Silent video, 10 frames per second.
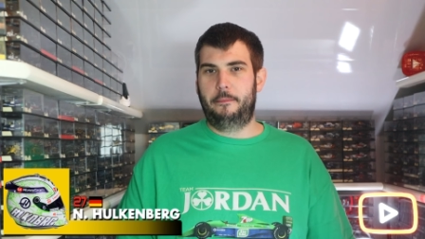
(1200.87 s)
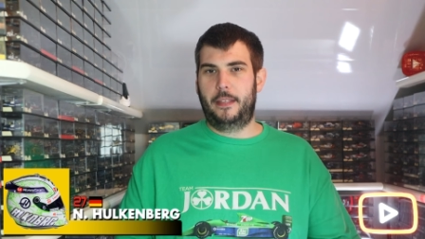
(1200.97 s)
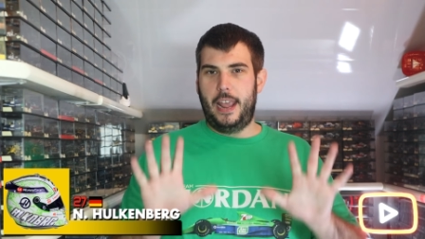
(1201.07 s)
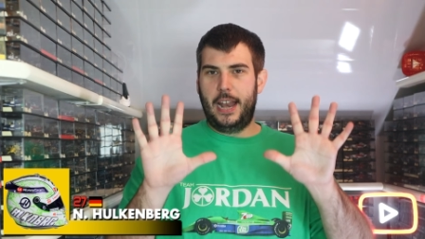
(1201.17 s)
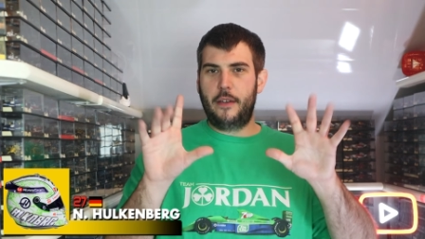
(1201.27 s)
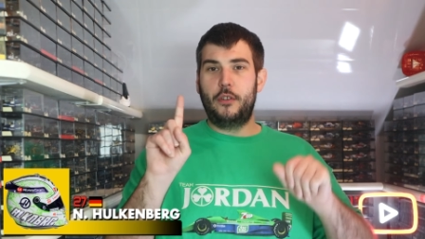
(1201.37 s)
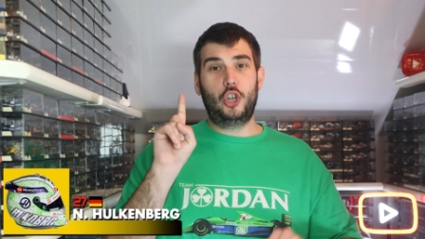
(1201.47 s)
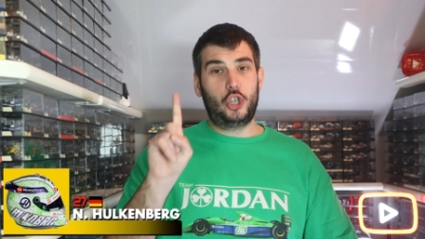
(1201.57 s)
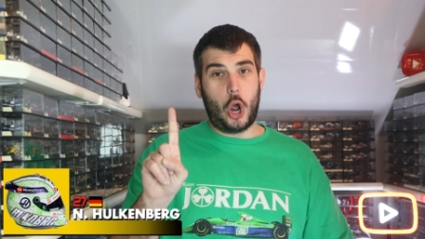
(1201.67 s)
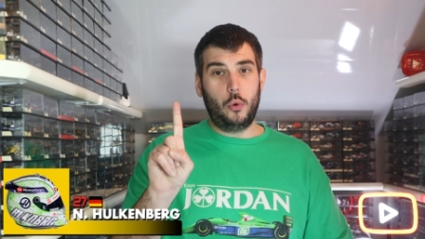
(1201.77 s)
it?
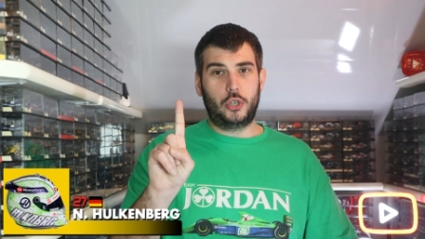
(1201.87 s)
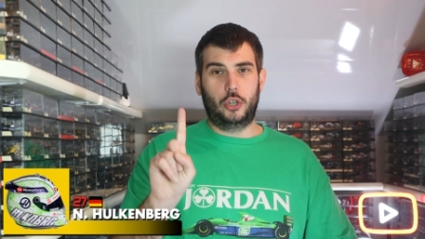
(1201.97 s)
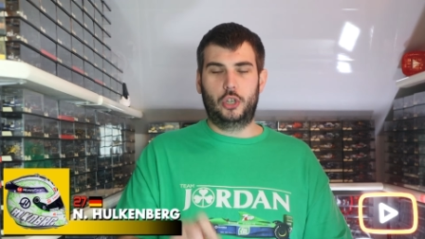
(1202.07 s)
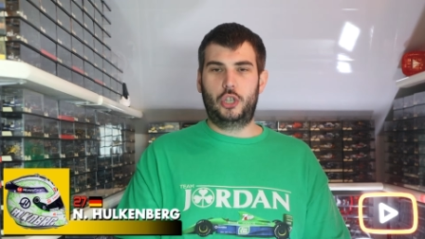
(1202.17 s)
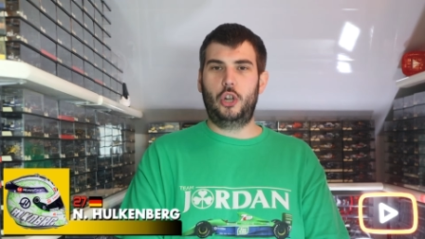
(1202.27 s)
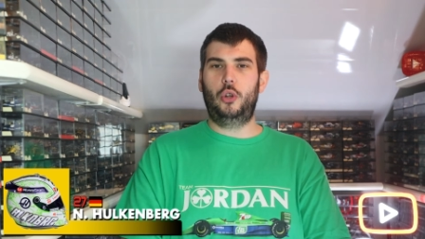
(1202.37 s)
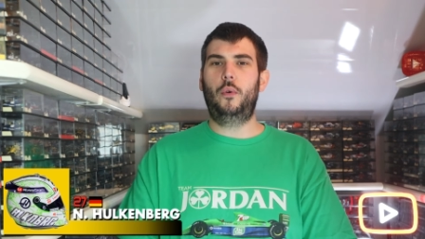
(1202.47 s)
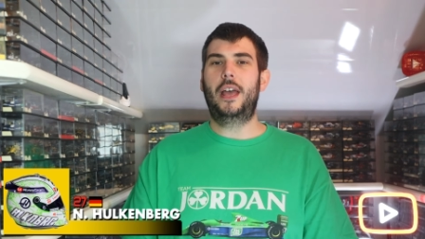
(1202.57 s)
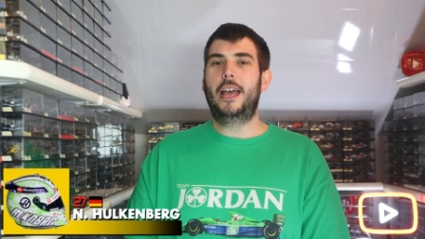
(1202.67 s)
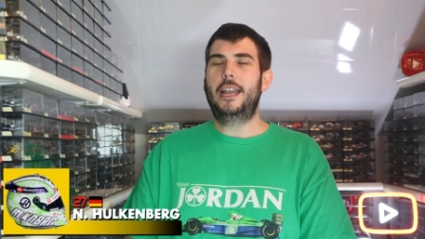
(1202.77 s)
11 total
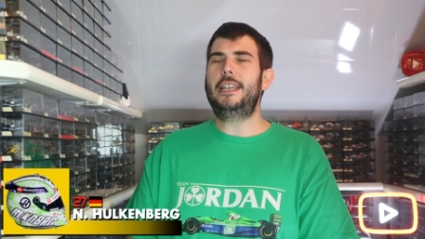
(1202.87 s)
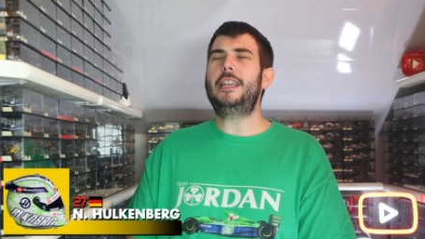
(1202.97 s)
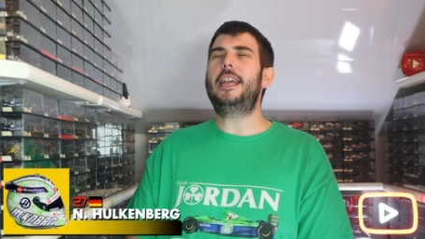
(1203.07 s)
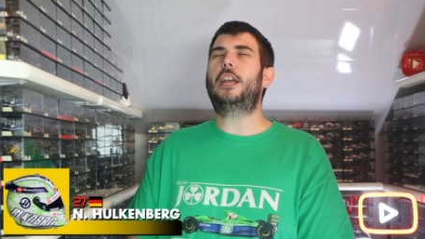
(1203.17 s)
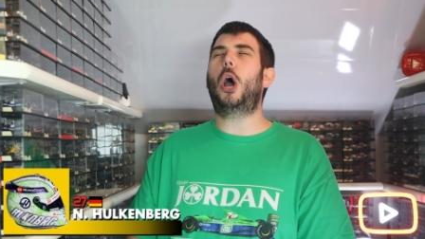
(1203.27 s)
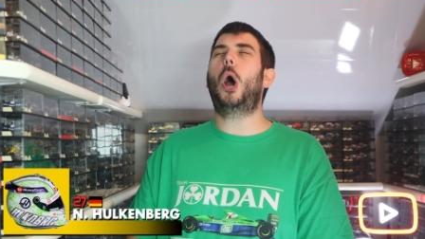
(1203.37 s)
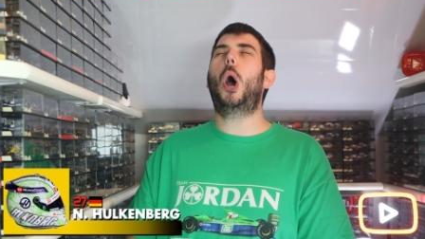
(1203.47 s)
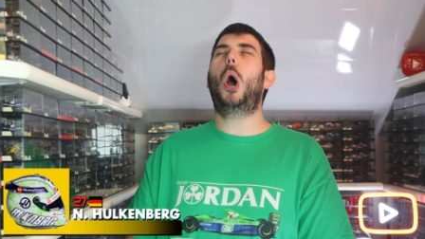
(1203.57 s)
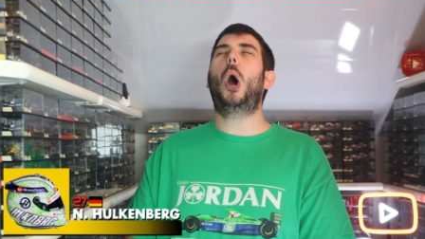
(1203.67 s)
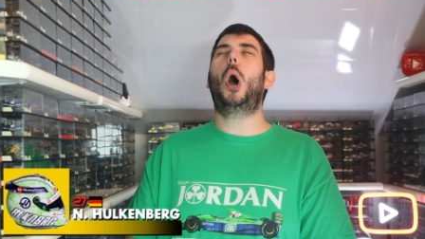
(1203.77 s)
to
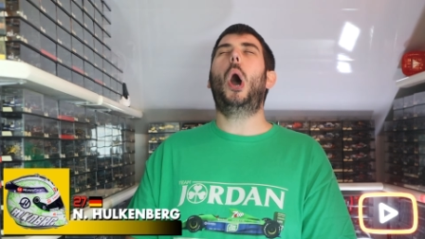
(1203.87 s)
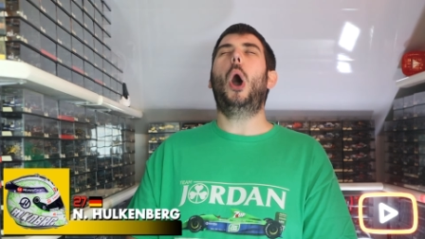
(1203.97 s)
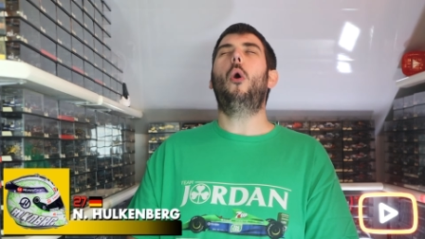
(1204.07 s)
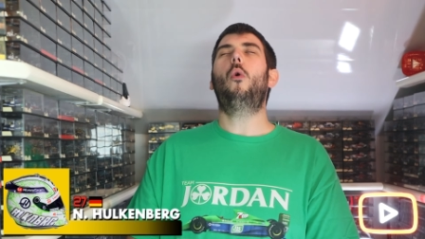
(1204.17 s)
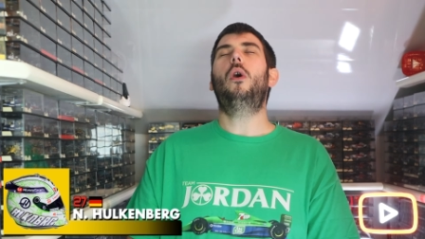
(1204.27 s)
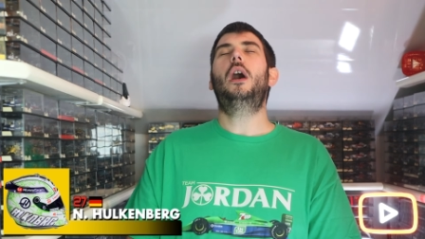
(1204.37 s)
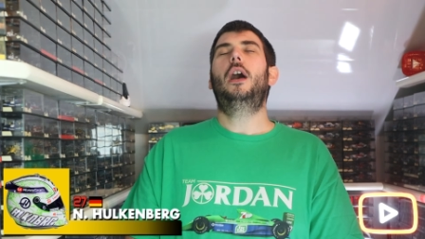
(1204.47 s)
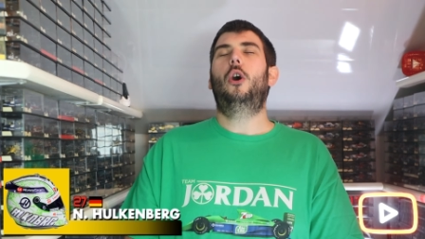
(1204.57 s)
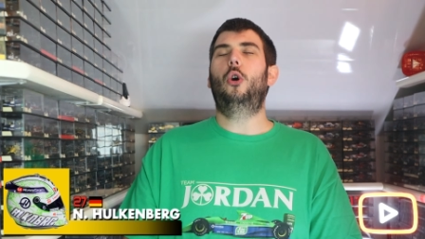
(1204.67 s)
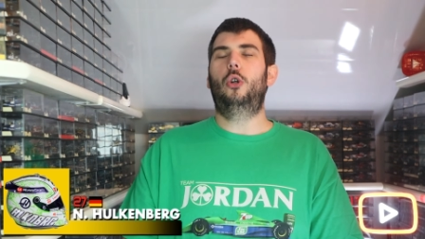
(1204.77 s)
Nico
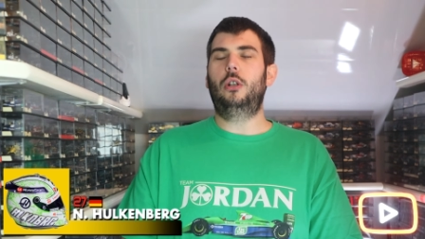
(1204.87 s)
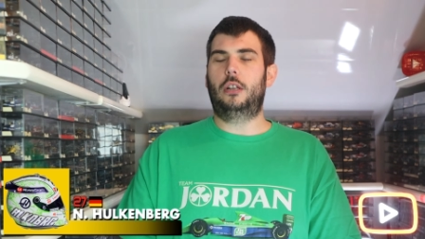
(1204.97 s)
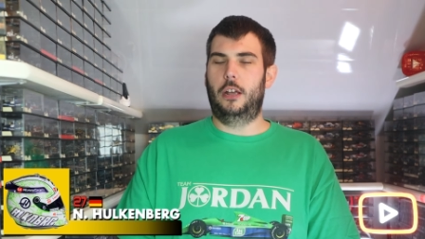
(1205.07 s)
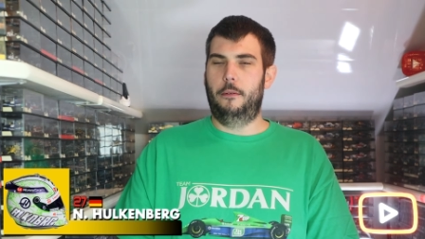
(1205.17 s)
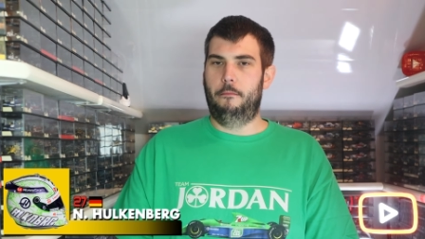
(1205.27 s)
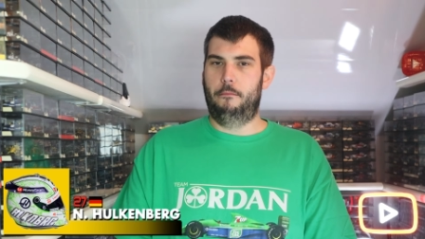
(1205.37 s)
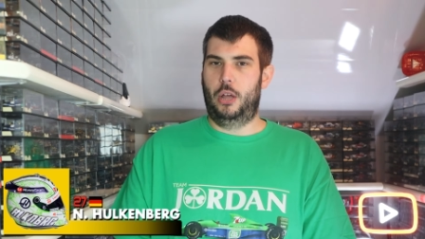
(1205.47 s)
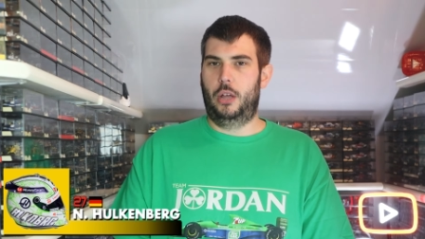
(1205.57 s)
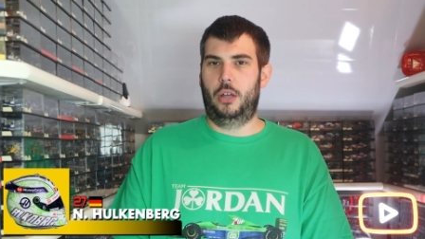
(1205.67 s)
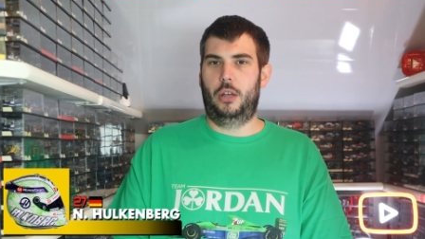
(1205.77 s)
Hülkenberg.